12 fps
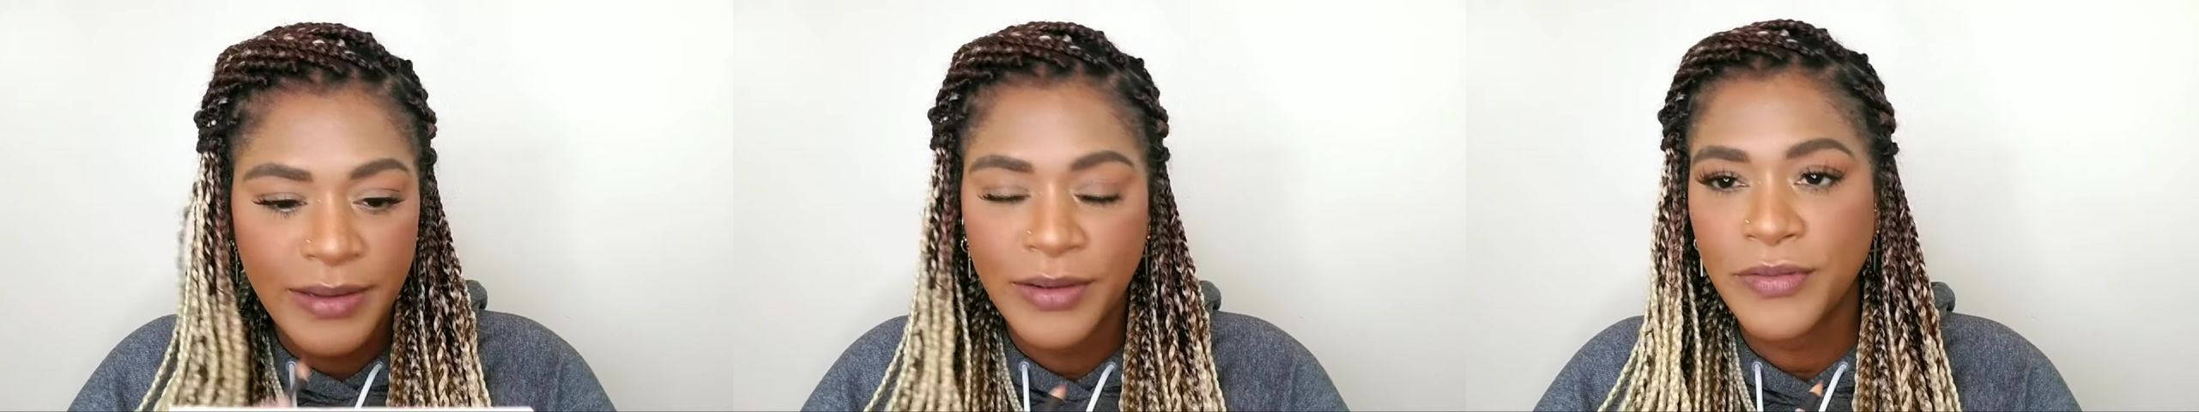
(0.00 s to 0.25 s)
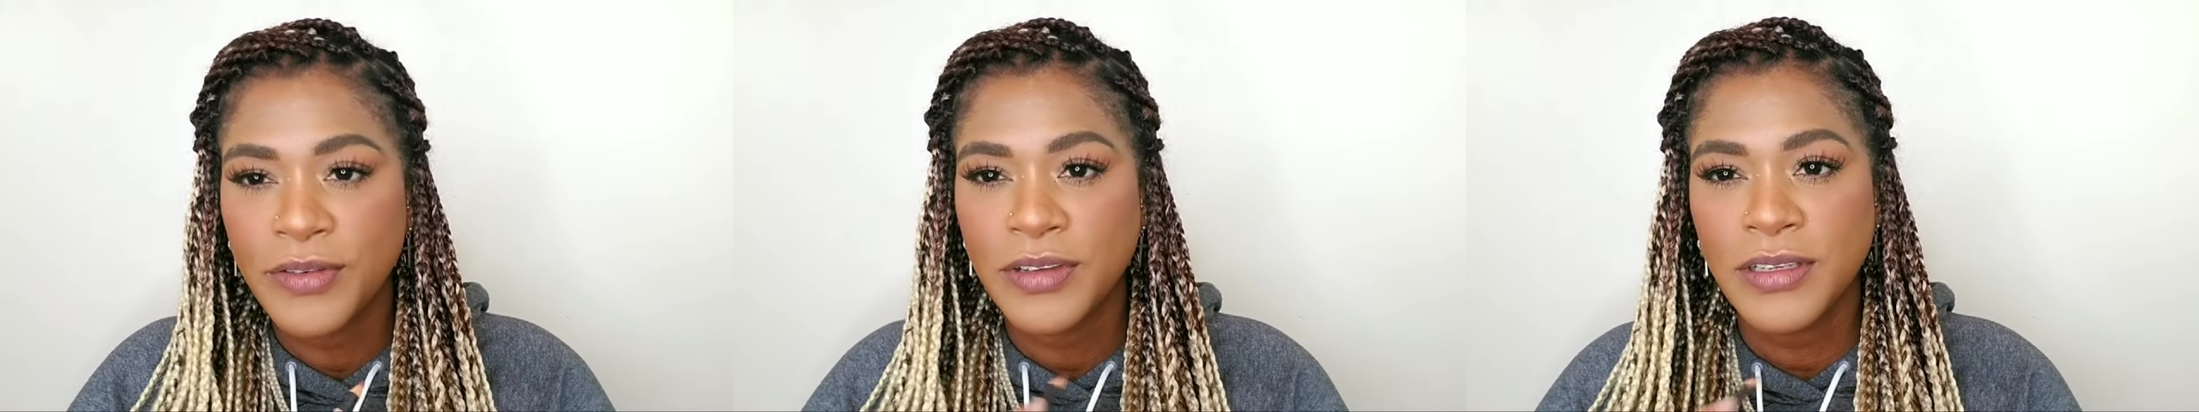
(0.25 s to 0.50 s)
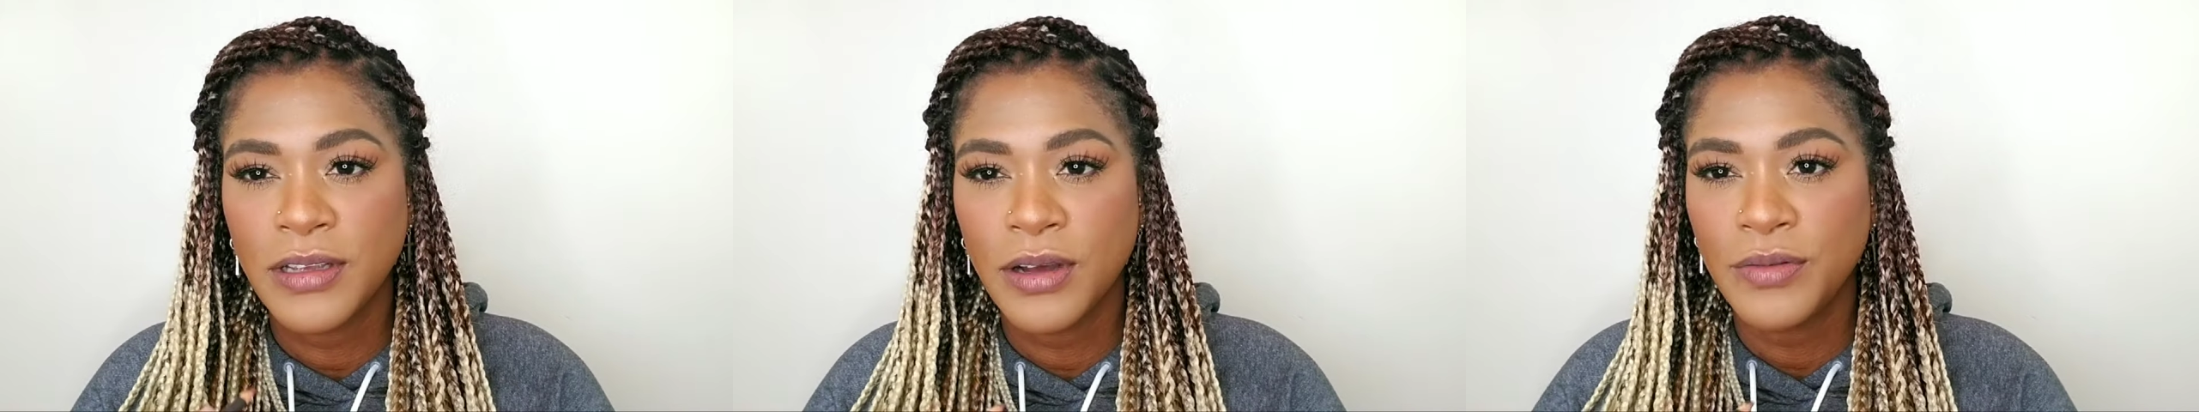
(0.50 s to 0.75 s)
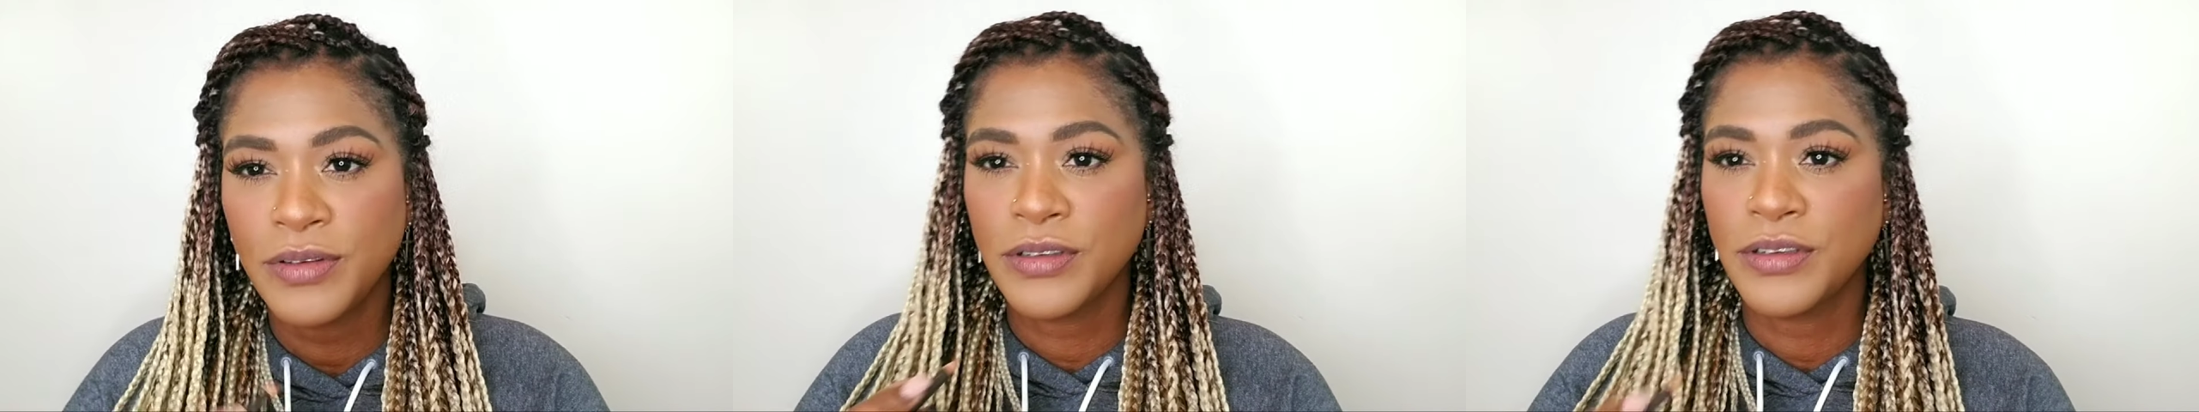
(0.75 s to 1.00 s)
And of course, it's
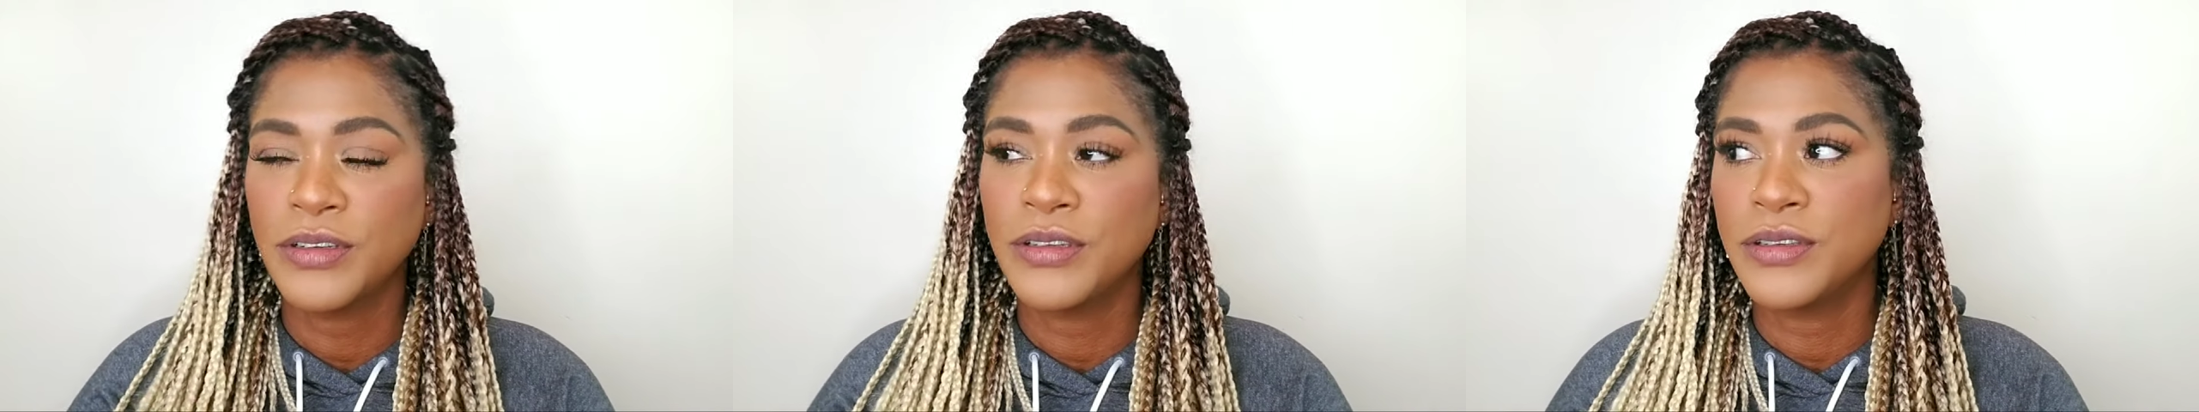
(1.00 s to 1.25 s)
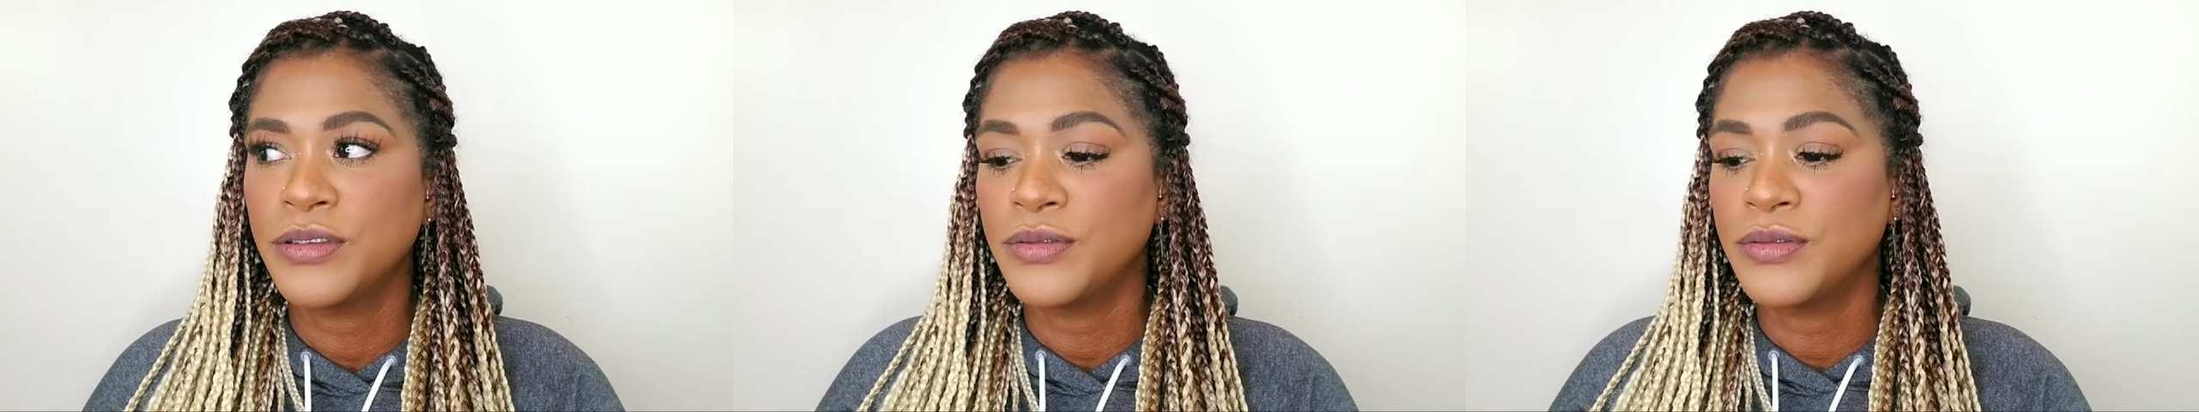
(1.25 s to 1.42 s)
always good